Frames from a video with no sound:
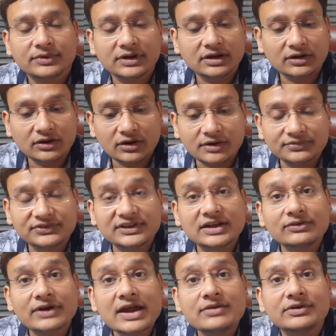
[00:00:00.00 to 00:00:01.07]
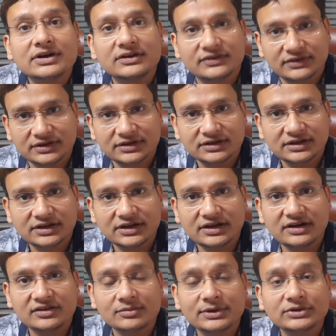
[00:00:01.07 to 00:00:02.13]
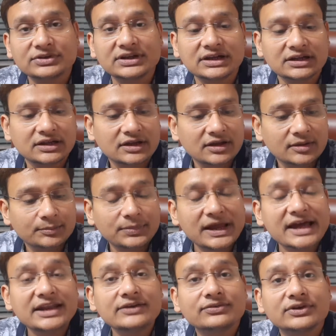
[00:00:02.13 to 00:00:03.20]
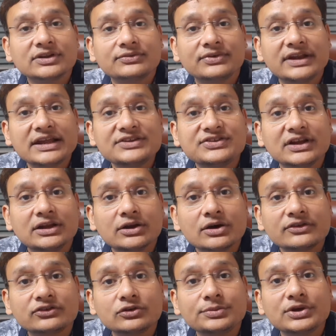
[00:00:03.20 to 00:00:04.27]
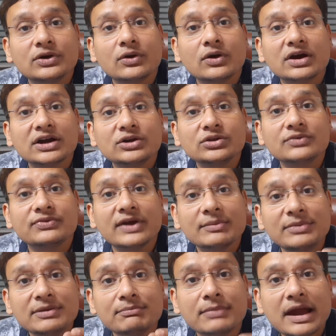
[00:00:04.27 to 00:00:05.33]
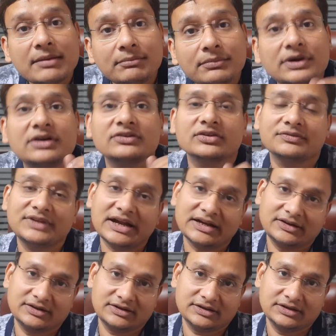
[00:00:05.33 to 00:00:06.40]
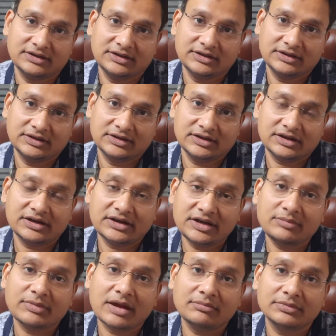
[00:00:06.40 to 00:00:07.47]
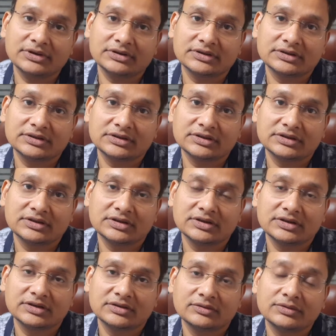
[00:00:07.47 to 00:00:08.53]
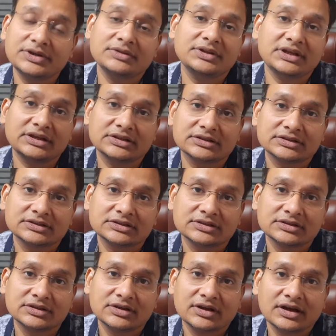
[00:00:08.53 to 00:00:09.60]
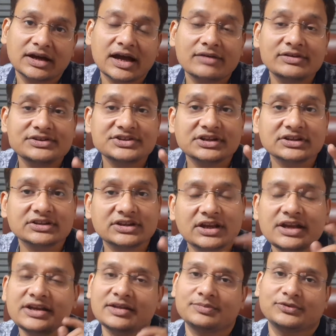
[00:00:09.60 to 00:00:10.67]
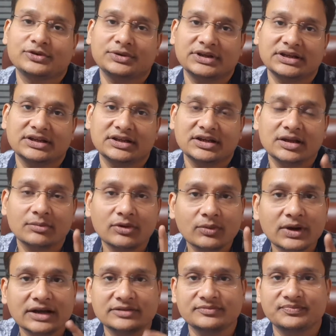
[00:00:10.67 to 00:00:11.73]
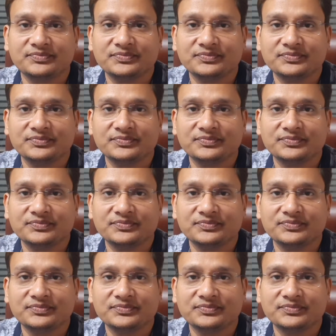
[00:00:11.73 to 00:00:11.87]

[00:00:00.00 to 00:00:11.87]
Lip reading: of survivors. It's about the planning for the financial loss to be occurred to the family members of that earning member. What do you think? I will share three tips today. Number one,